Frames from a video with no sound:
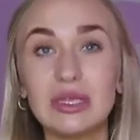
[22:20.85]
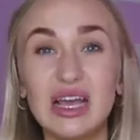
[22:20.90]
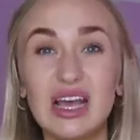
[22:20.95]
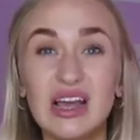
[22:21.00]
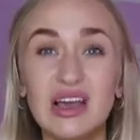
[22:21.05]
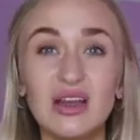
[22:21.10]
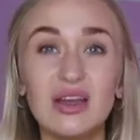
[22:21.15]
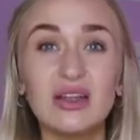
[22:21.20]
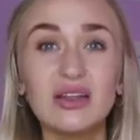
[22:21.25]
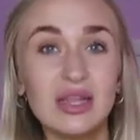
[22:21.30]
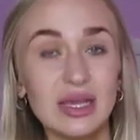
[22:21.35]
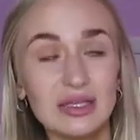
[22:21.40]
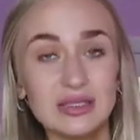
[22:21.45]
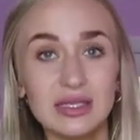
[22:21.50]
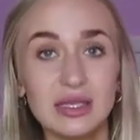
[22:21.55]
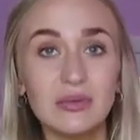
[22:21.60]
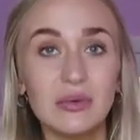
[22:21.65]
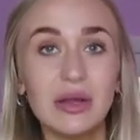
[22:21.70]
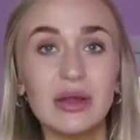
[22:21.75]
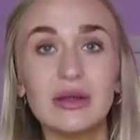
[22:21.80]
that unless
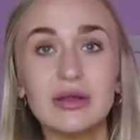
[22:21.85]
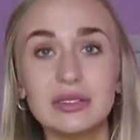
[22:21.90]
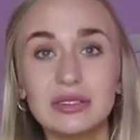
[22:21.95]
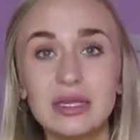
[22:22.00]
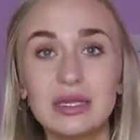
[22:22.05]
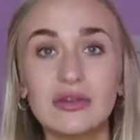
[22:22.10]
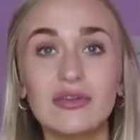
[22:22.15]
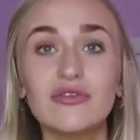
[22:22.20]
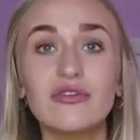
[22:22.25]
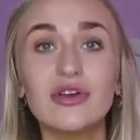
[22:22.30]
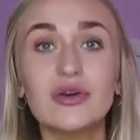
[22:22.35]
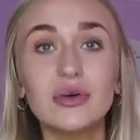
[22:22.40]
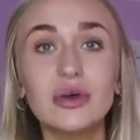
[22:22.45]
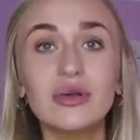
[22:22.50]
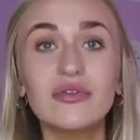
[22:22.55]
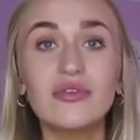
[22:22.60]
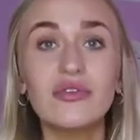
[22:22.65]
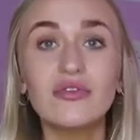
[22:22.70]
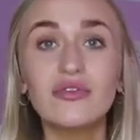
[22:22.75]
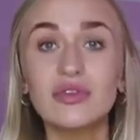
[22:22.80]
I wear it as like a
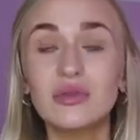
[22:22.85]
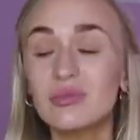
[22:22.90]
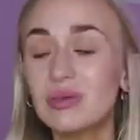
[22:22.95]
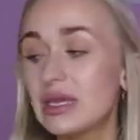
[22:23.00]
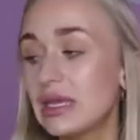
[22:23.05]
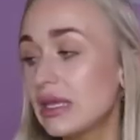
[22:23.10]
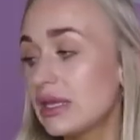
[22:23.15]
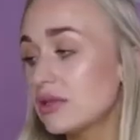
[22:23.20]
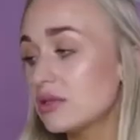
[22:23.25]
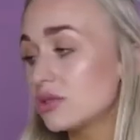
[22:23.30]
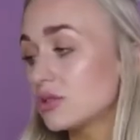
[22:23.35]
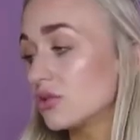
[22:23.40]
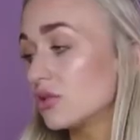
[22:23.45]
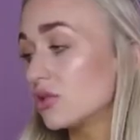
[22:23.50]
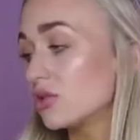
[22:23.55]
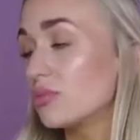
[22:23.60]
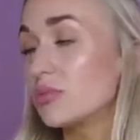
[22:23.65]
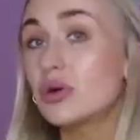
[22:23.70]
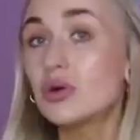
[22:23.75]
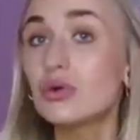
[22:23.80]
throwover for the beach or
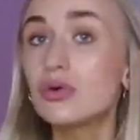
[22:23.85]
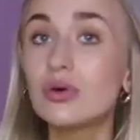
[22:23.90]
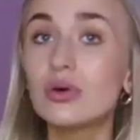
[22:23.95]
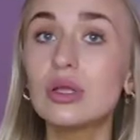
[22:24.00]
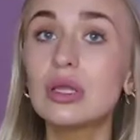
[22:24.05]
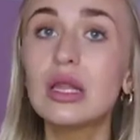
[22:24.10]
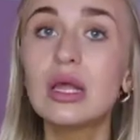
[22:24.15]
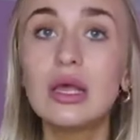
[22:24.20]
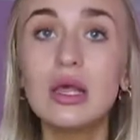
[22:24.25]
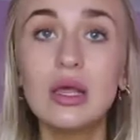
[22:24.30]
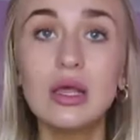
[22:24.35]
the pool